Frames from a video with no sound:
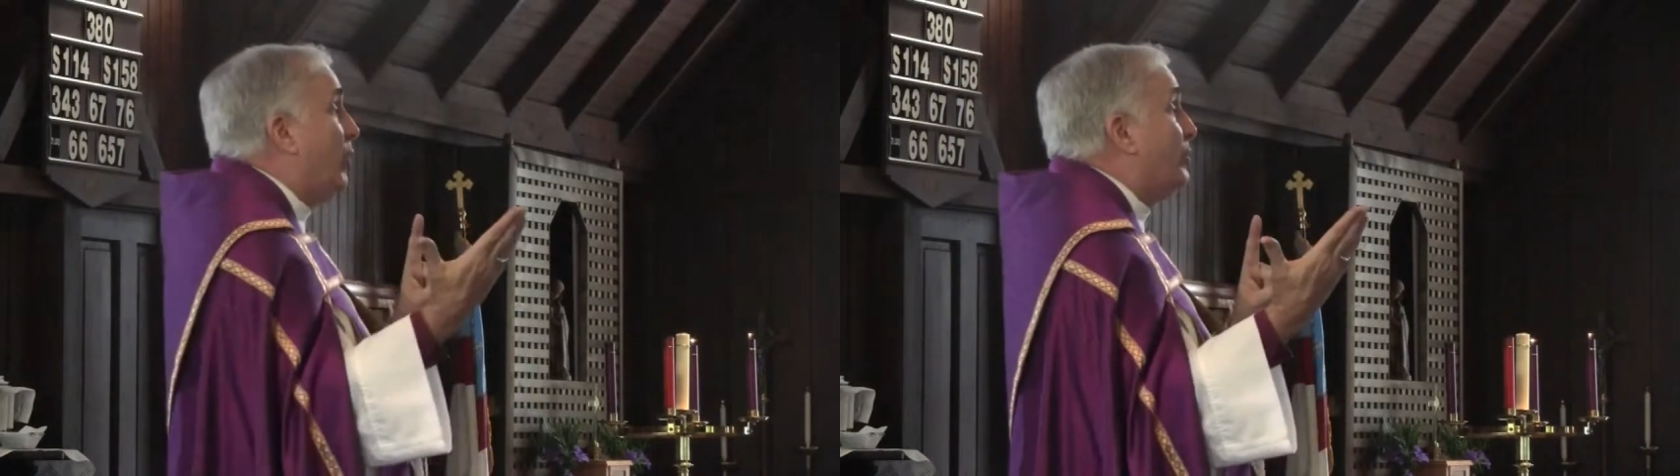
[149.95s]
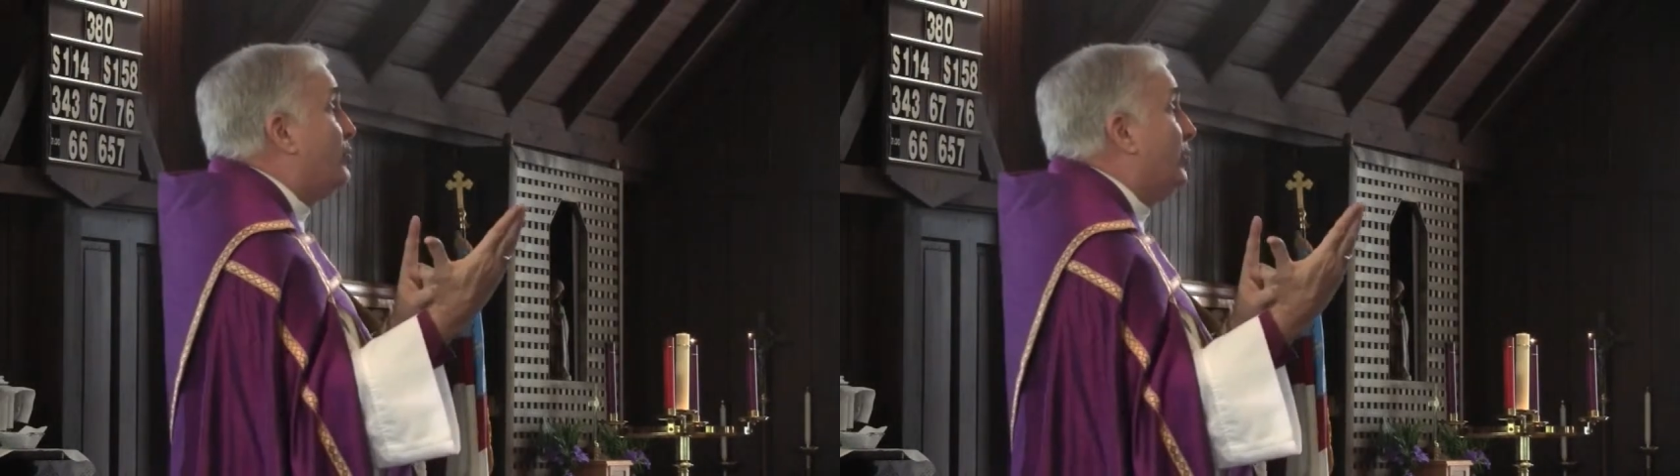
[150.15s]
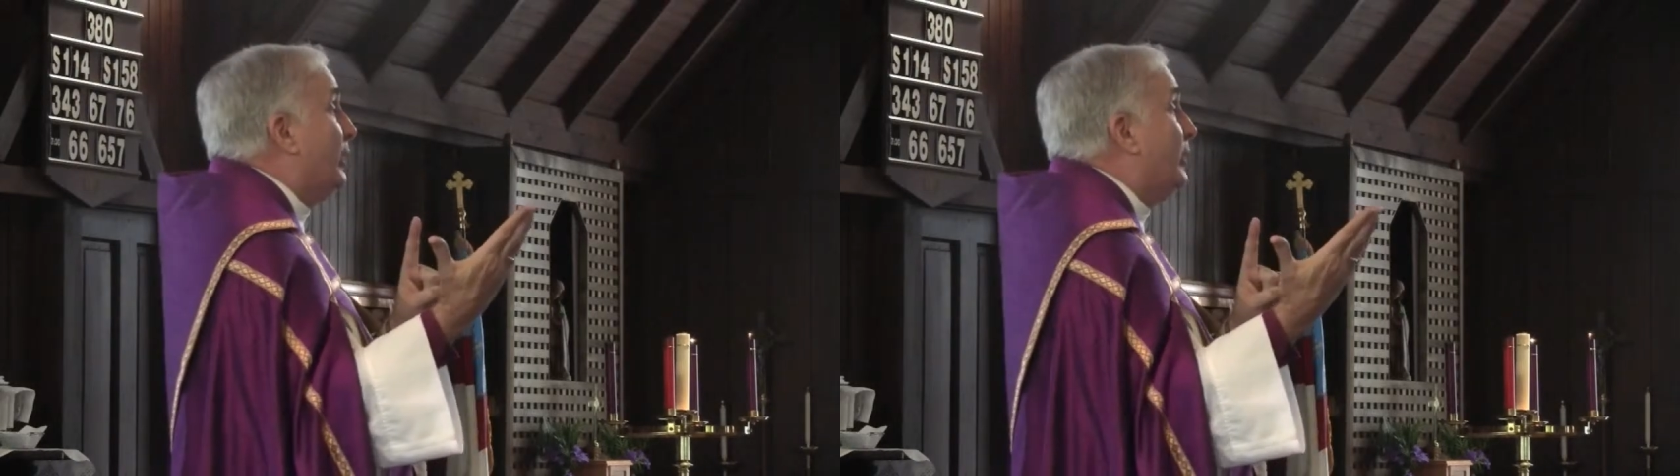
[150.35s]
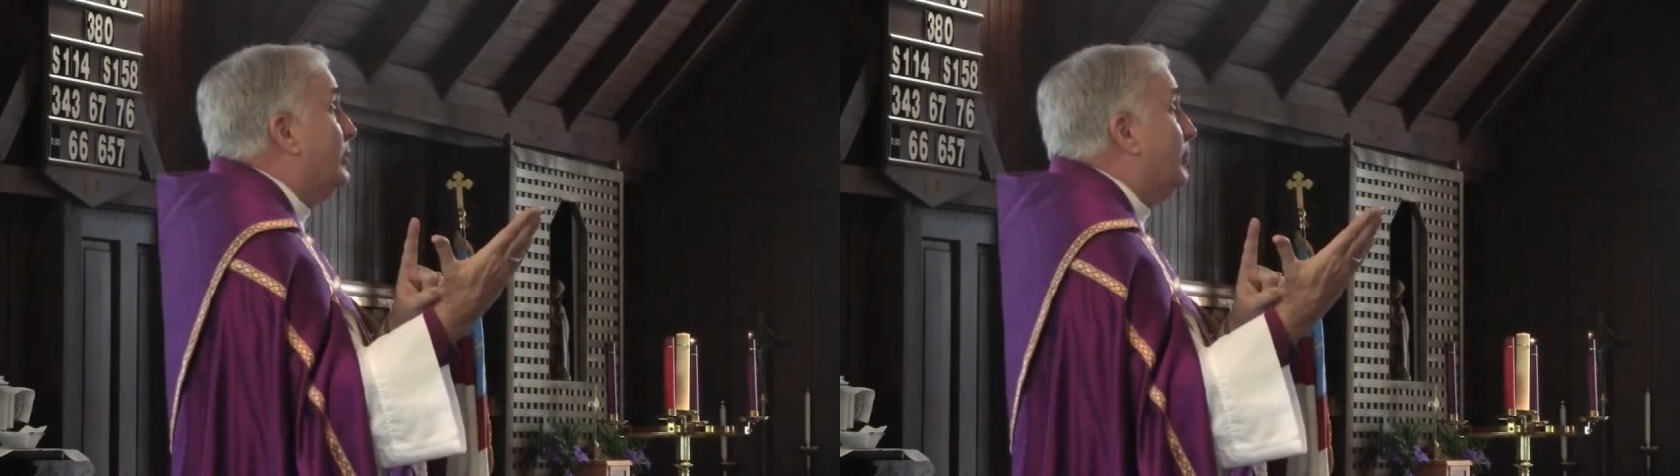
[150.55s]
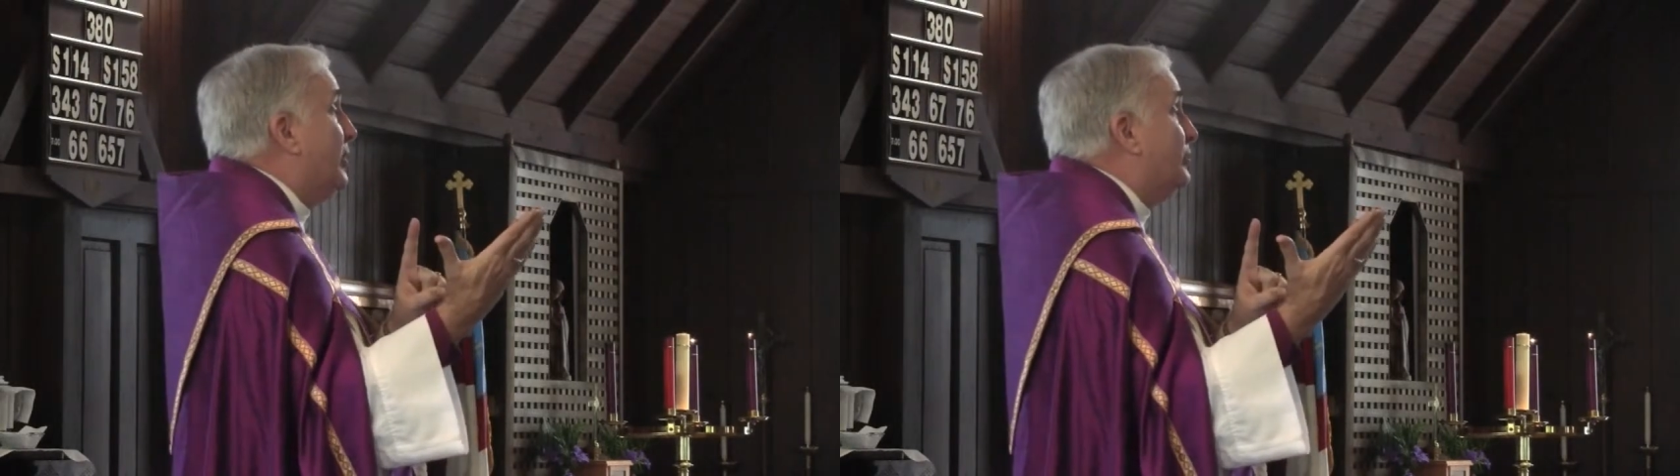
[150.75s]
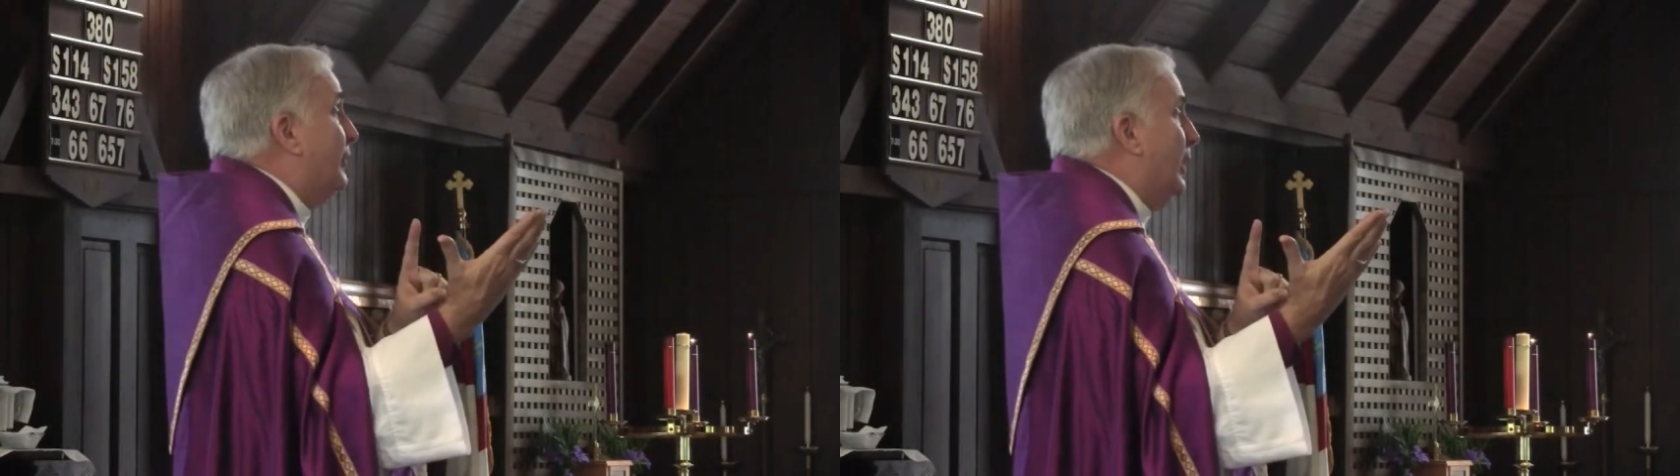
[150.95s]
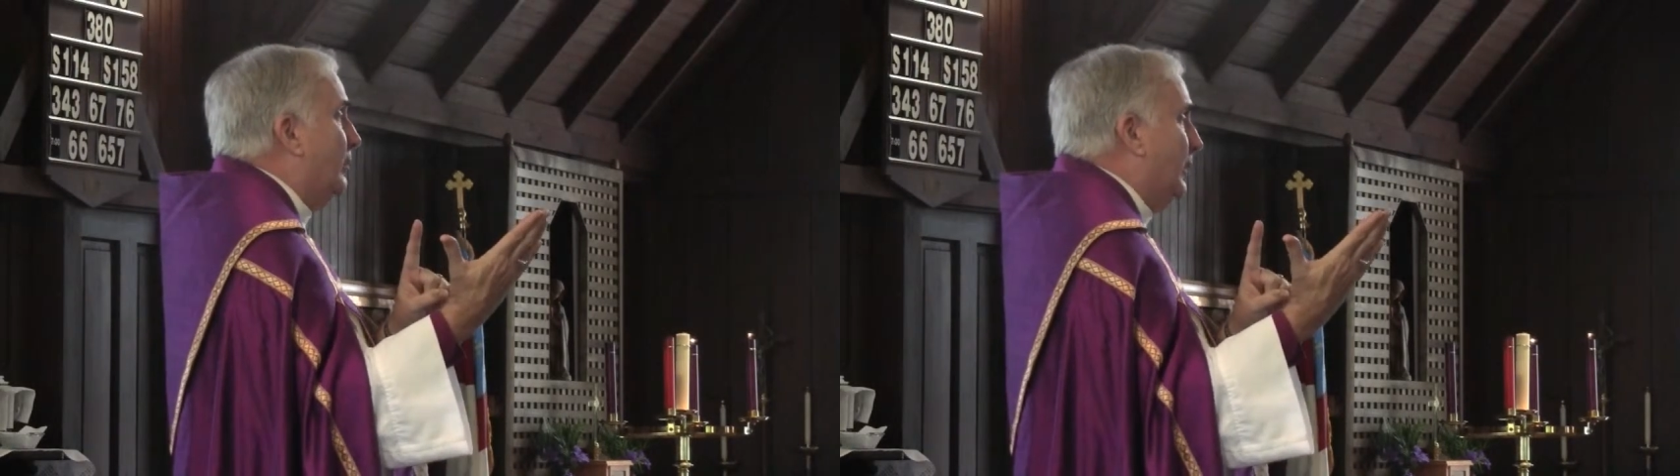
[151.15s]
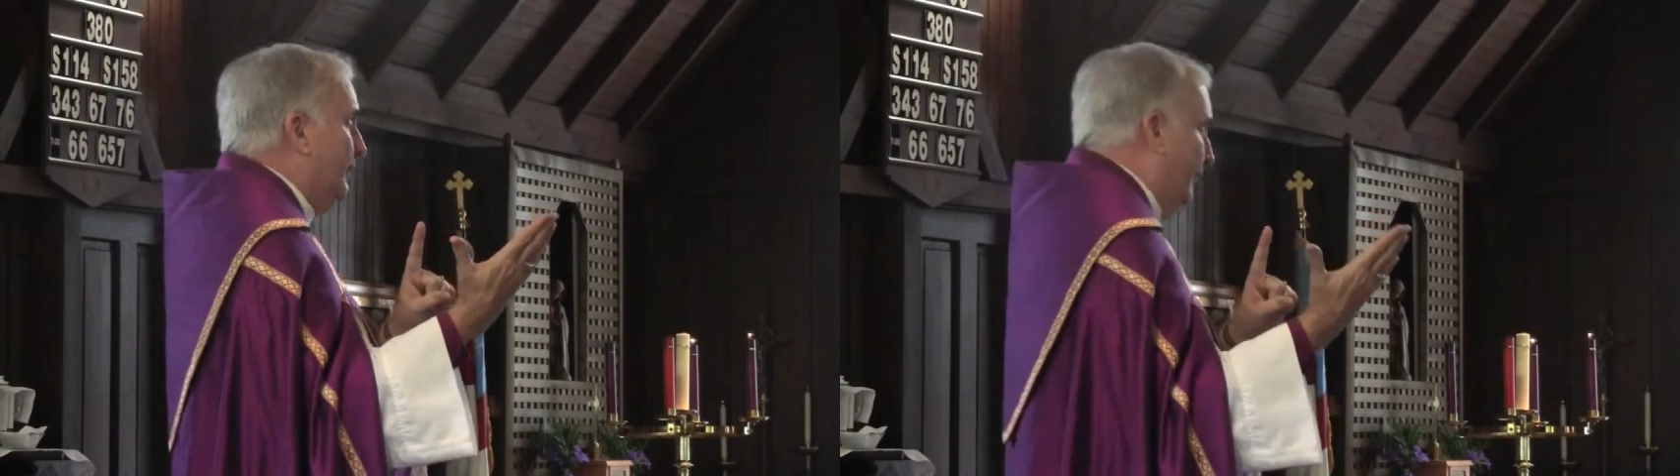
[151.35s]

Christian and to be his follower.